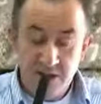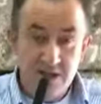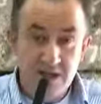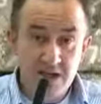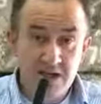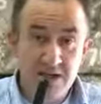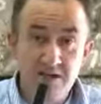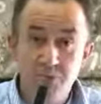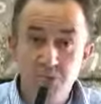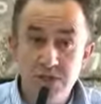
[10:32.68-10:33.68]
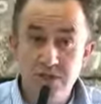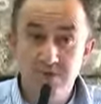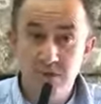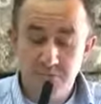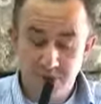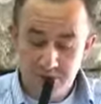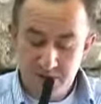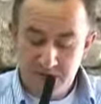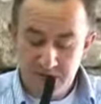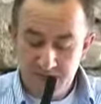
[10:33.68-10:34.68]
only are they important for the people
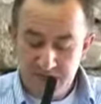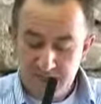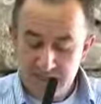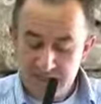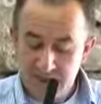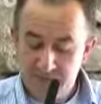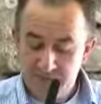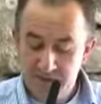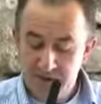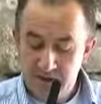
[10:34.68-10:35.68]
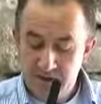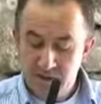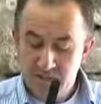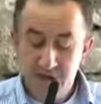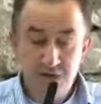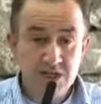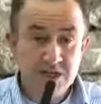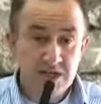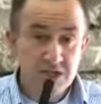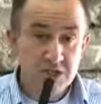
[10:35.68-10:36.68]
of Belfast itself, but they're an
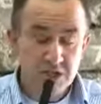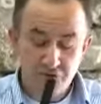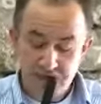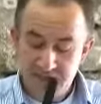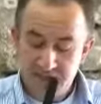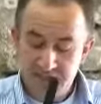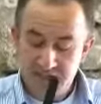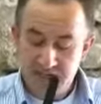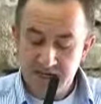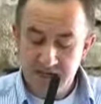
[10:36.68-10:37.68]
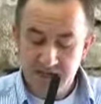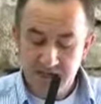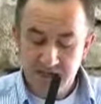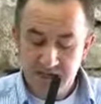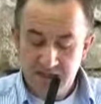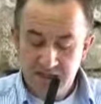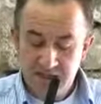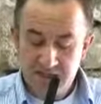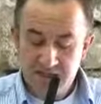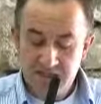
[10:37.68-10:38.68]
internationally recognised icon
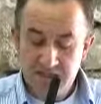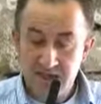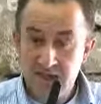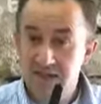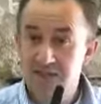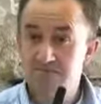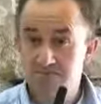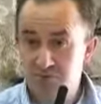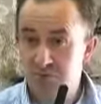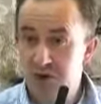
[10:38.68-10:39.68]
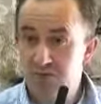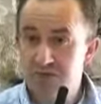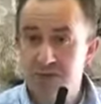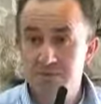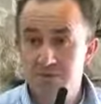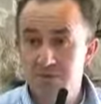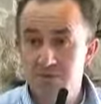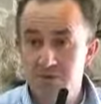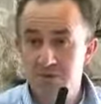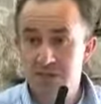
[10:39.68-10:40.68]
that helps to
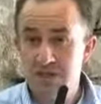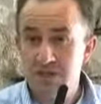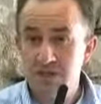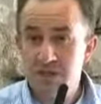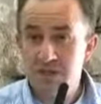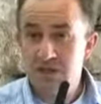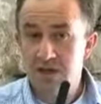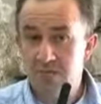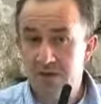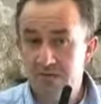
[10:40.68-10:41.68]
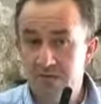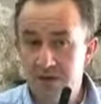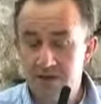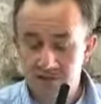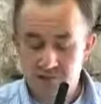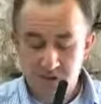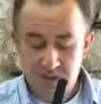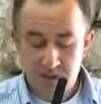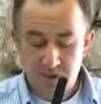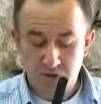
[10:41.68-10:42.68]
promote Belfast
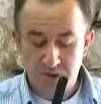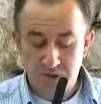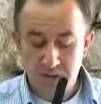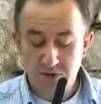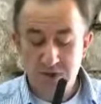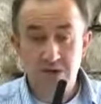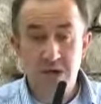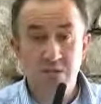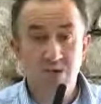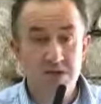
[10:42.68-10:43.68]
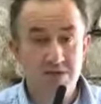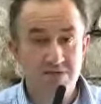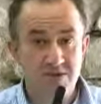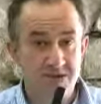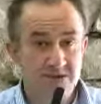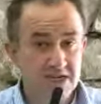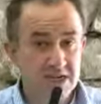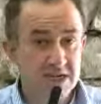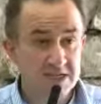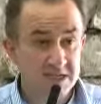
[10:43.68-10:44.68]
across the world, and it's also now part of the
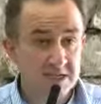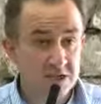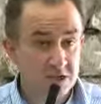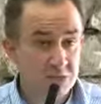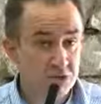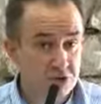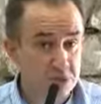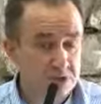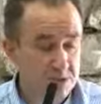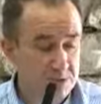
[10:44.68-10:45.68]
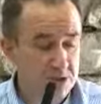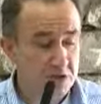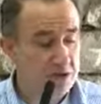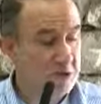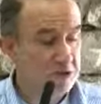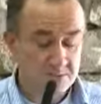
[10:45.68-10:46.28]
Titanic signature project as well.